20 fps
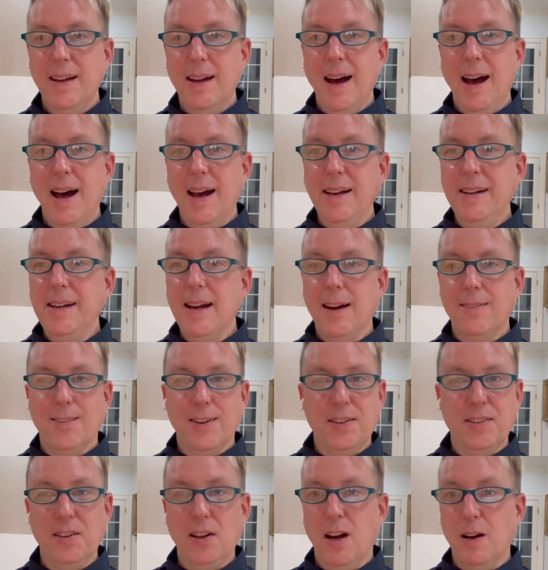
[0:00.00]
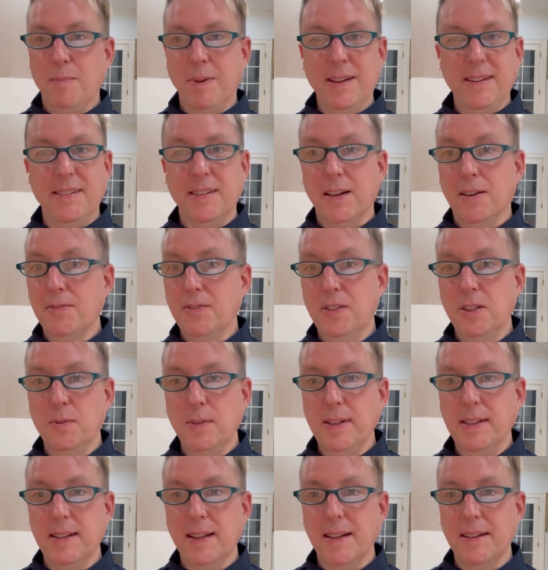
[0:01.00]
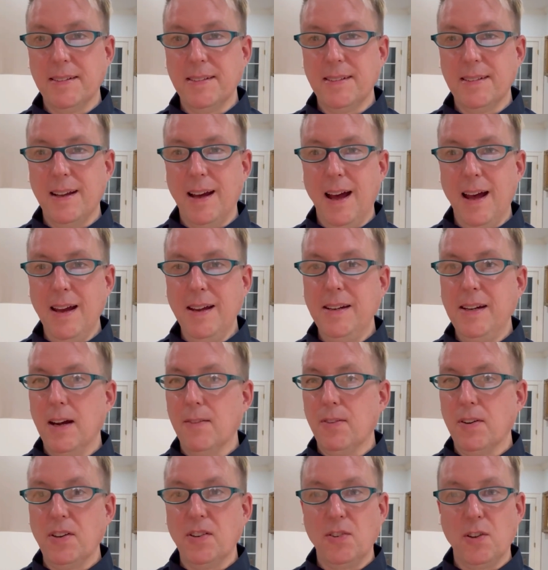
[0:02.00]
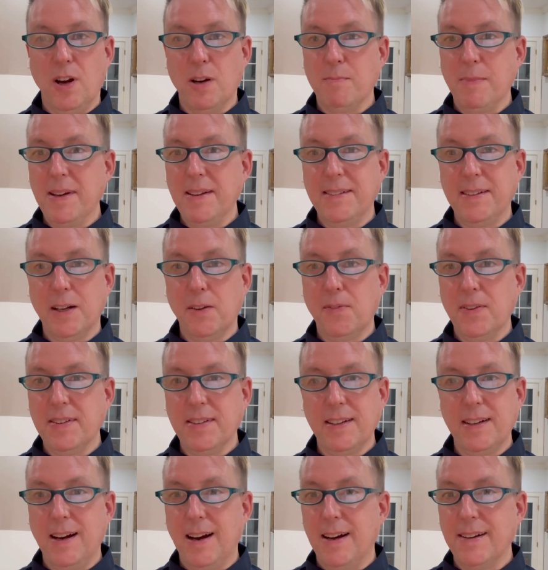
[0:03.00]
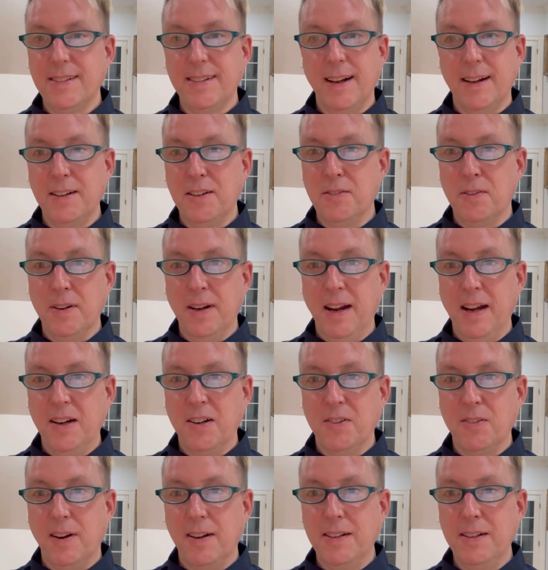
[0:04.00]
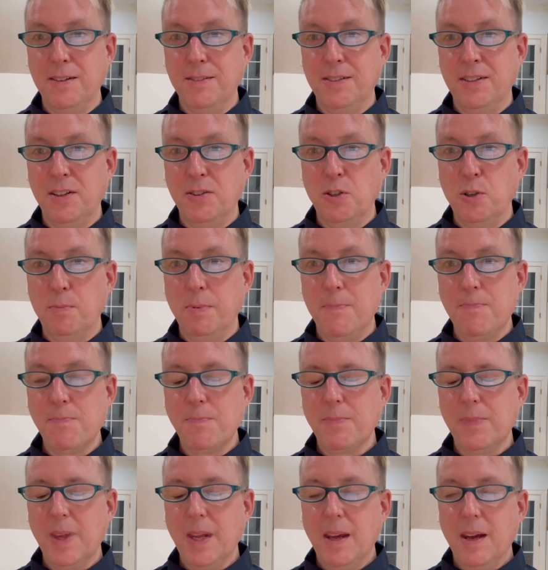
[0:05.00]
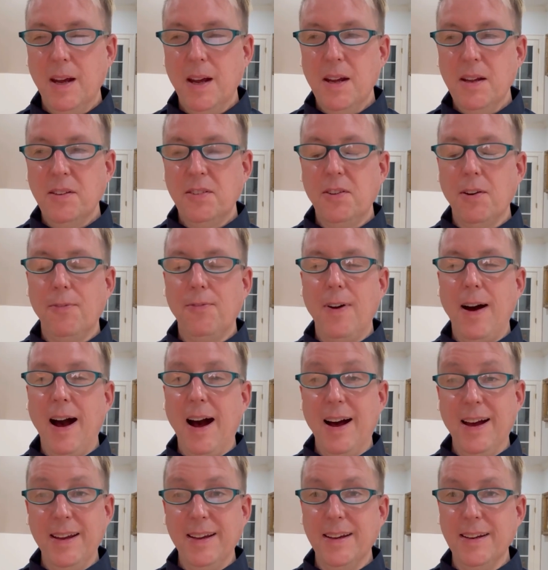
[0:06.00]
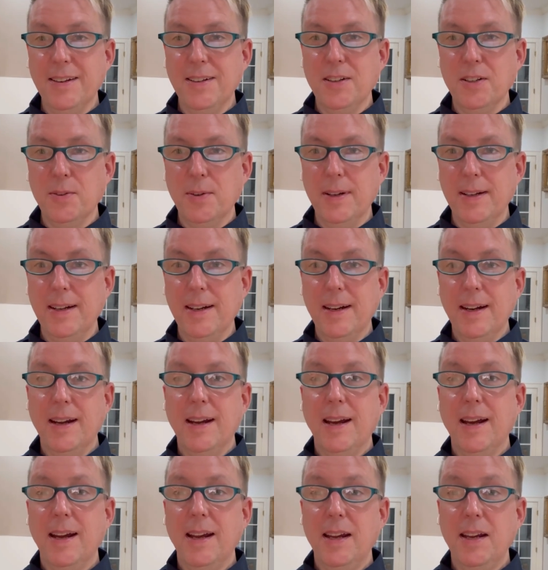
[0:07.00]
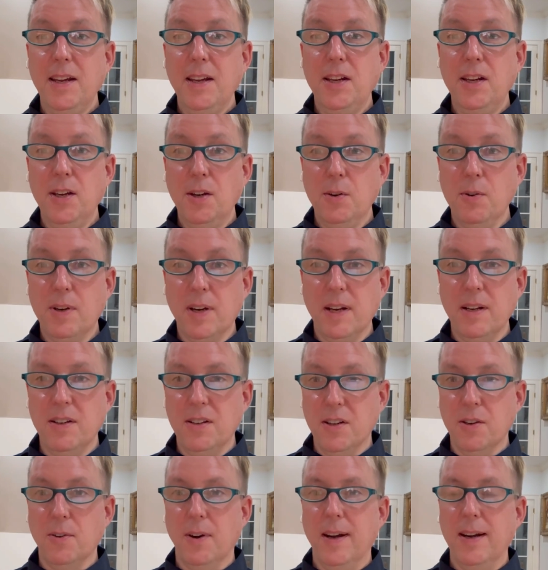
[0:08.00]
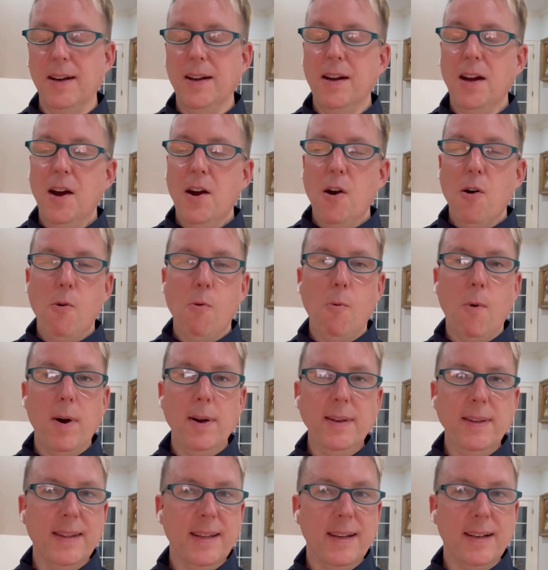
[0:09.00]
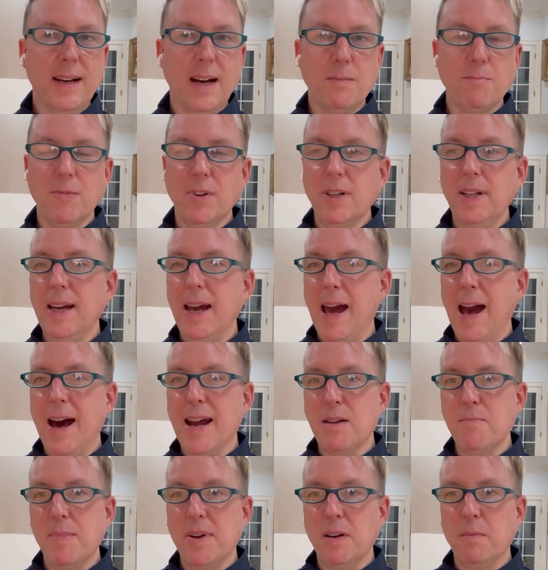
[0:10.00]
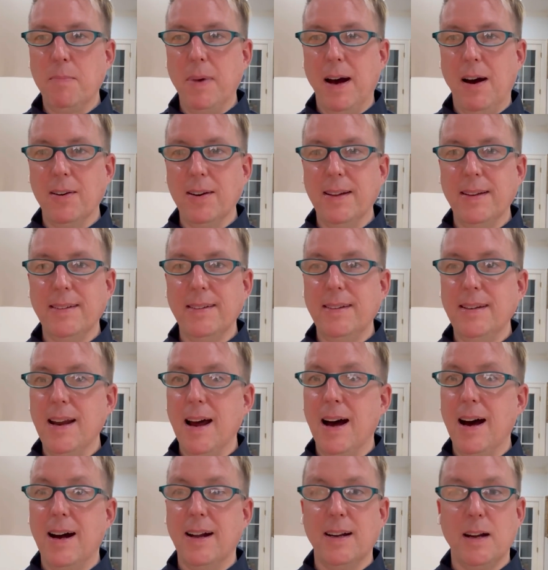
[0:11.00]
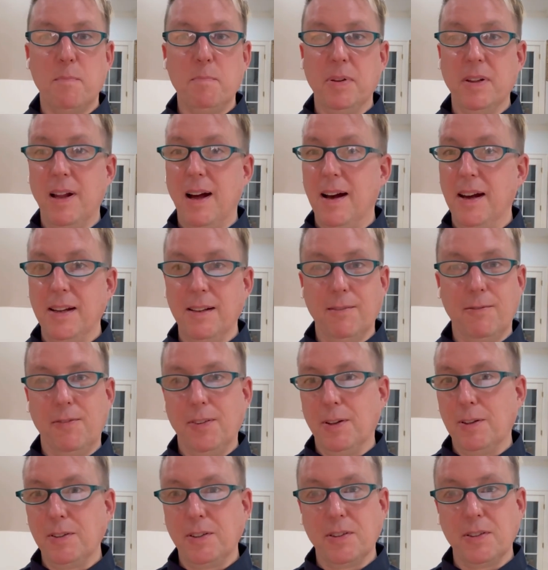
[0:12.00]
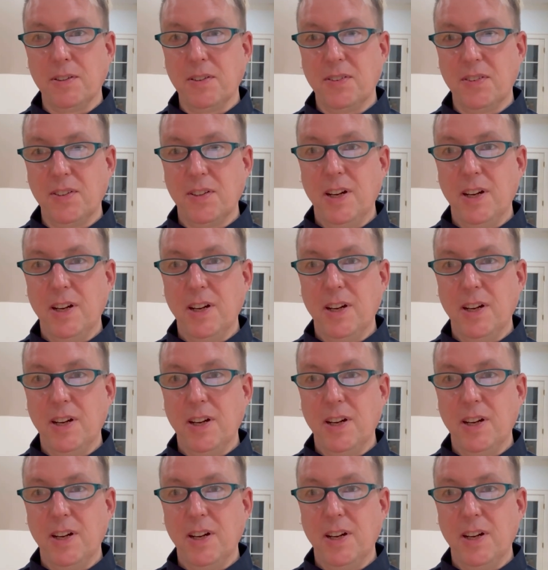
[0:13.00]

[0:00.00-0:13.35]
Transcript: I never saw myself doing this. I never saw myself as a content creator on YouTube. So if I can do it, you can do it. One thing I'm really adamant about is not applying filters.